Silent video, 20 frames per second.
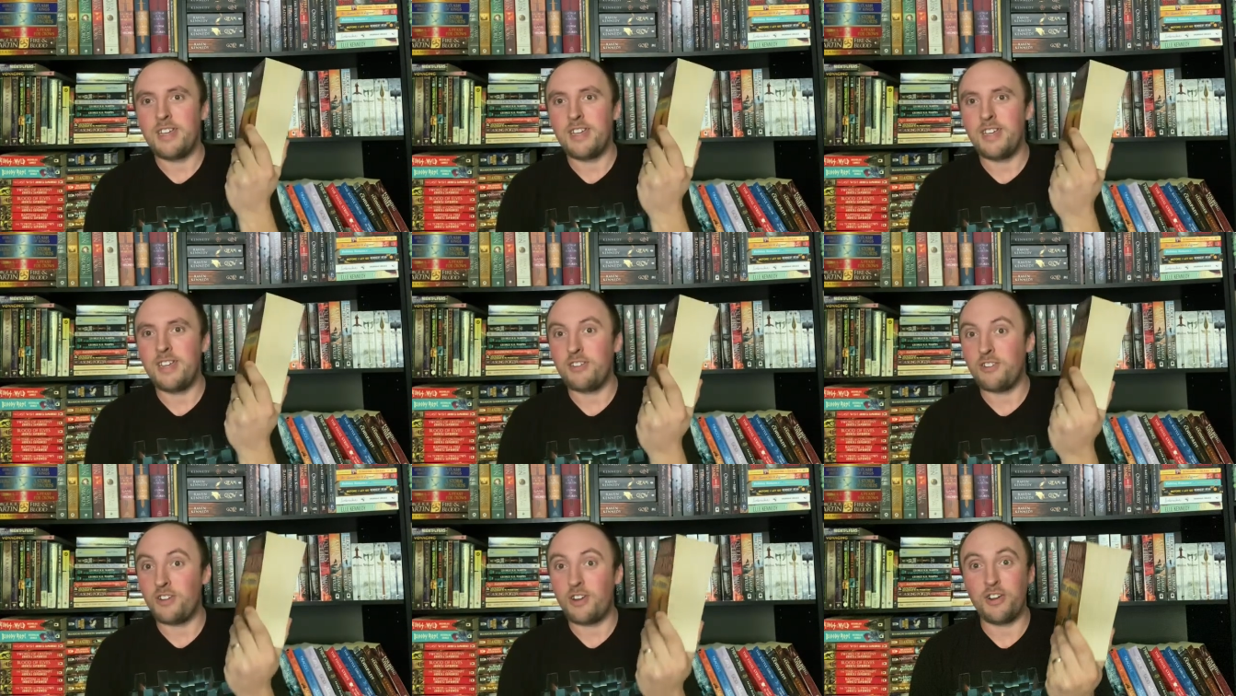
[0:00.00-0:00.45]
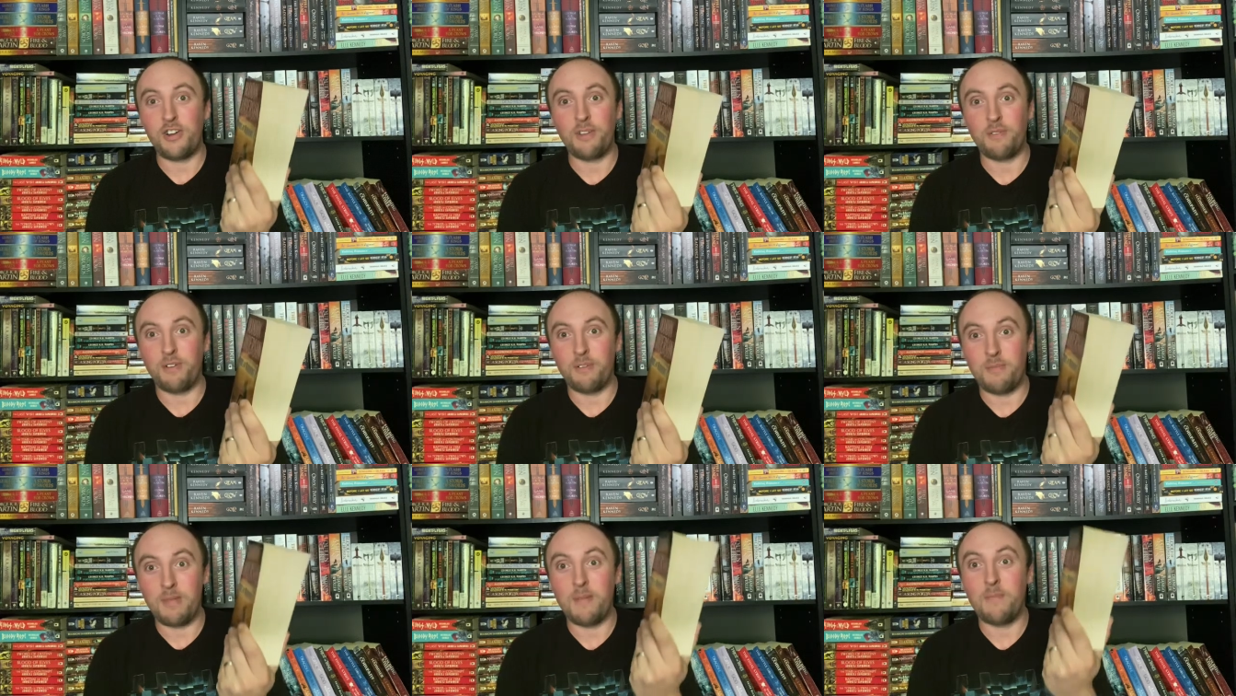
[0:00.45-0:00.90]
It's hard to
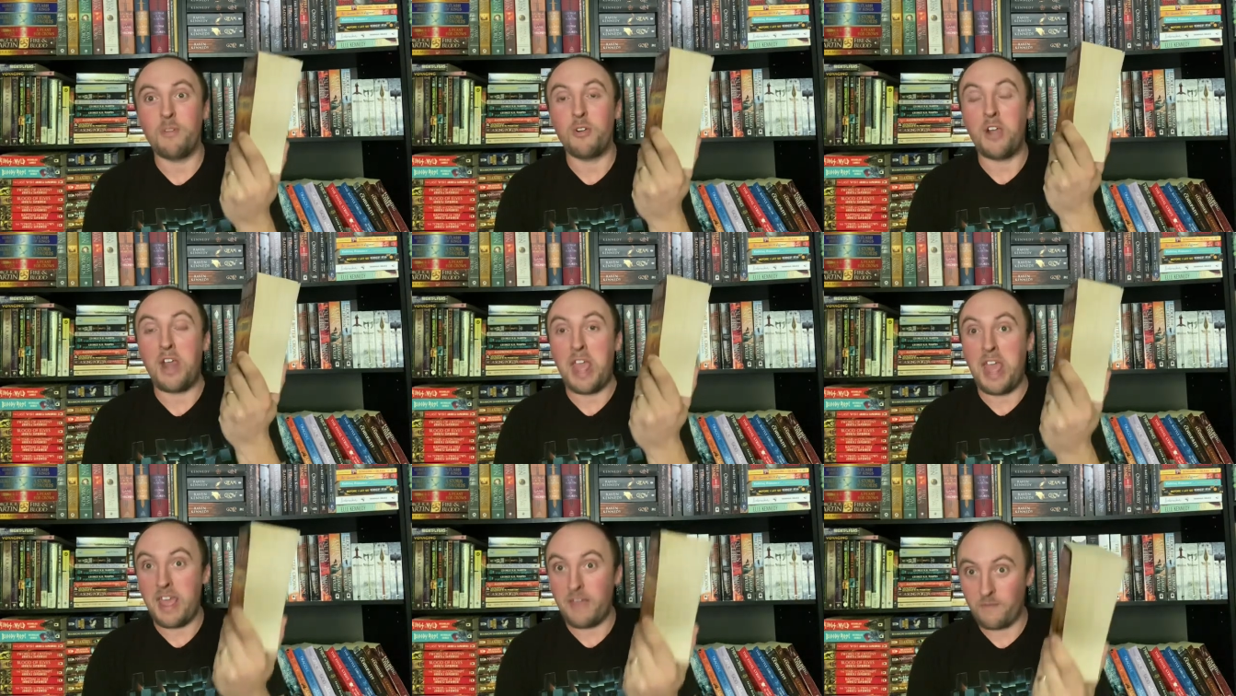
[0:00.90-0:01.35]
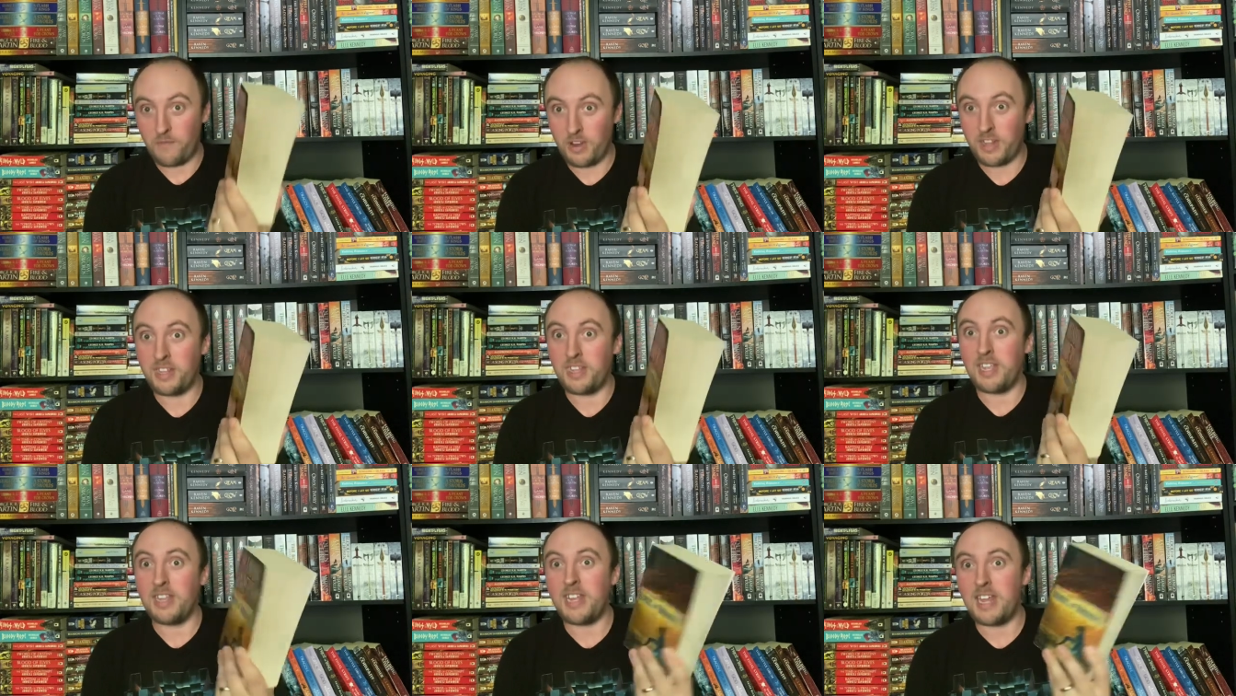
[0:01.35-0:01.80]
remember
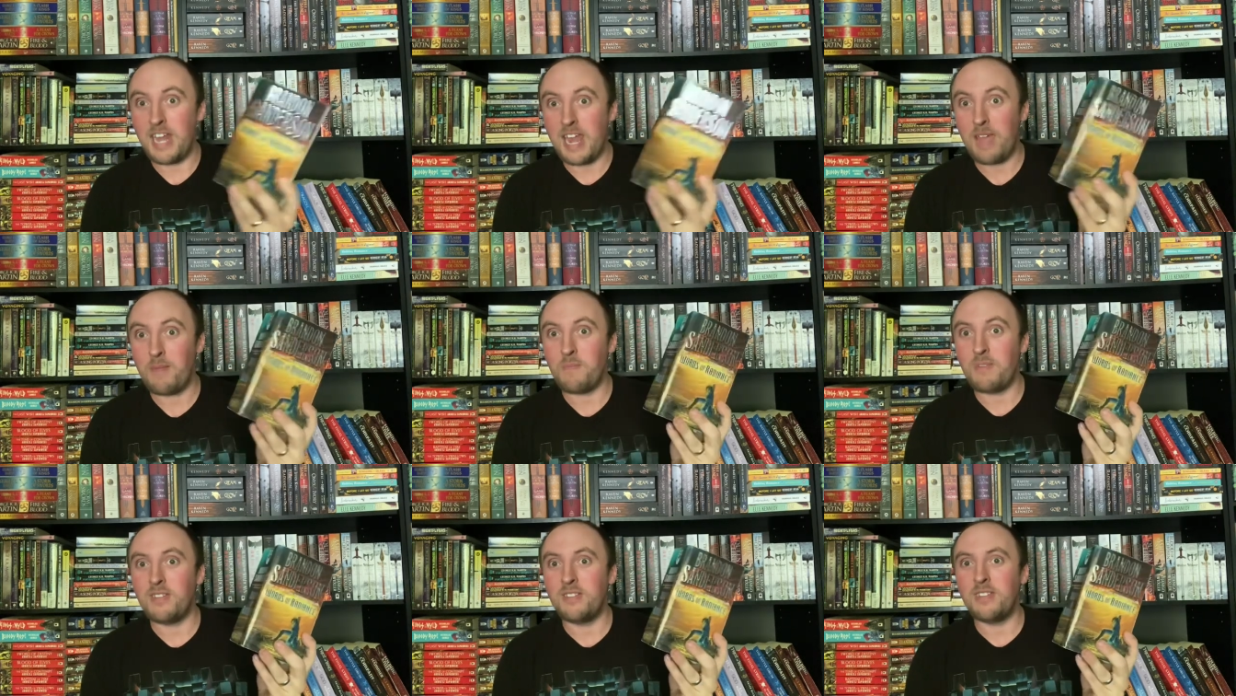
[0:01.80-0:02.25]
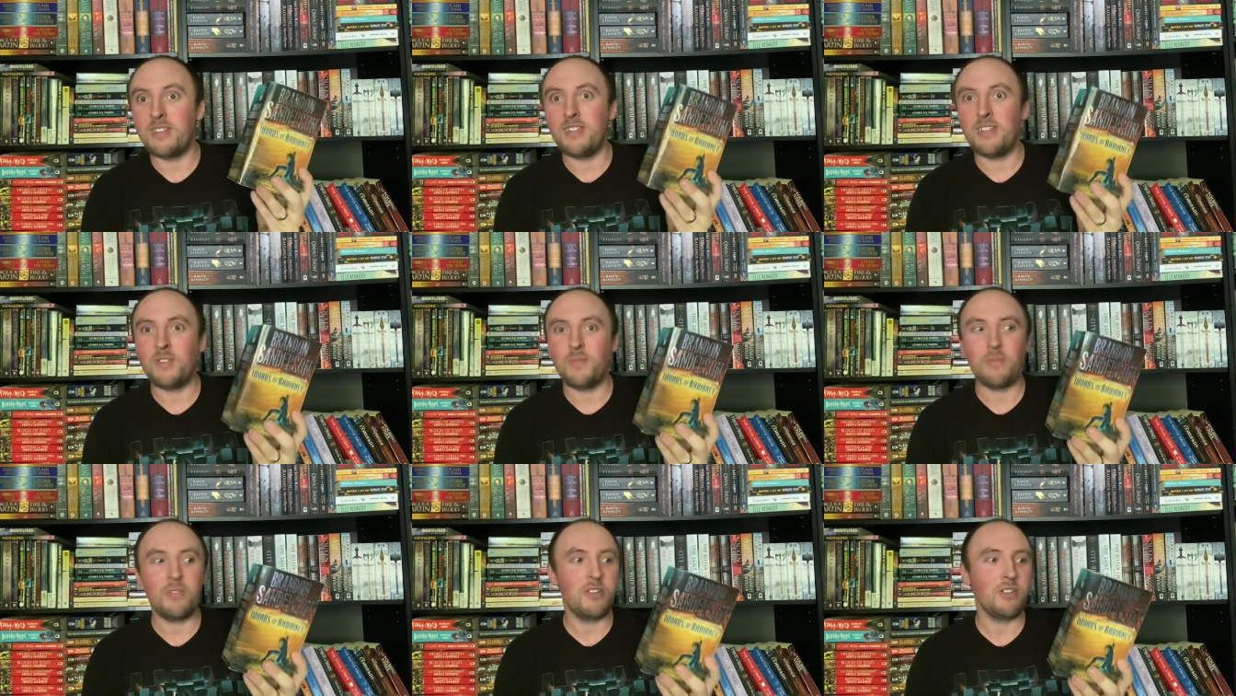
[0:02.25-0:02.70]
everything that happens in
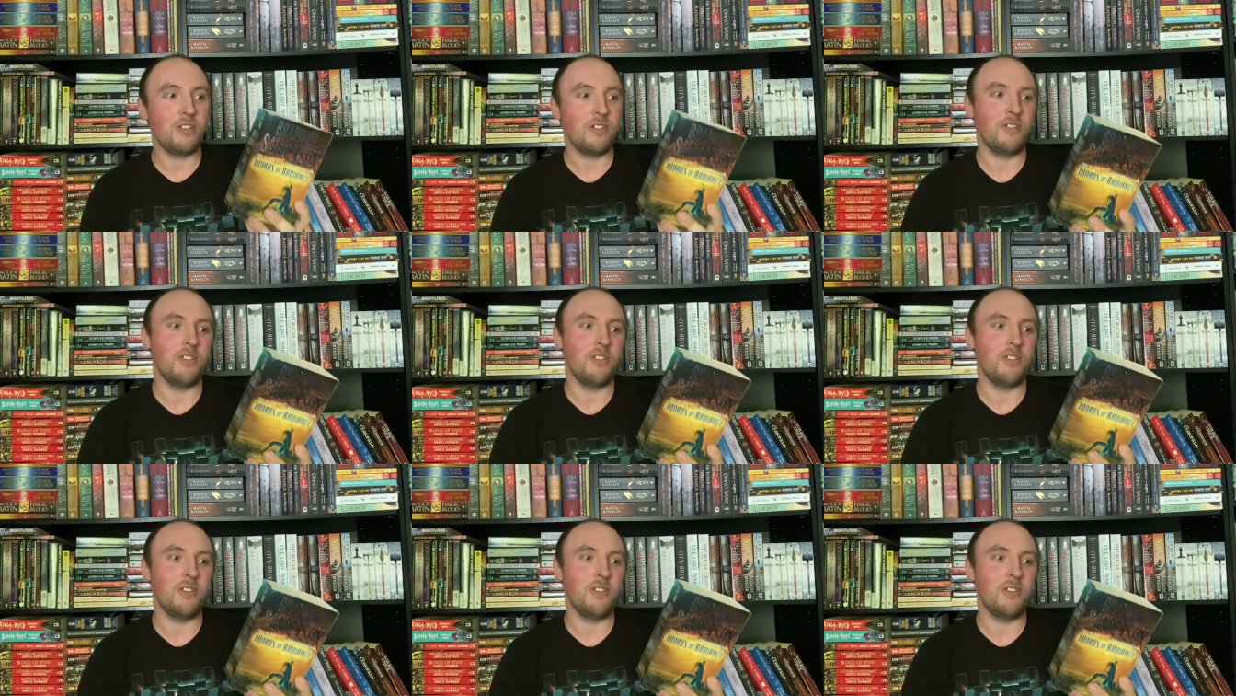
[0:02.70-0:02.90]
these books.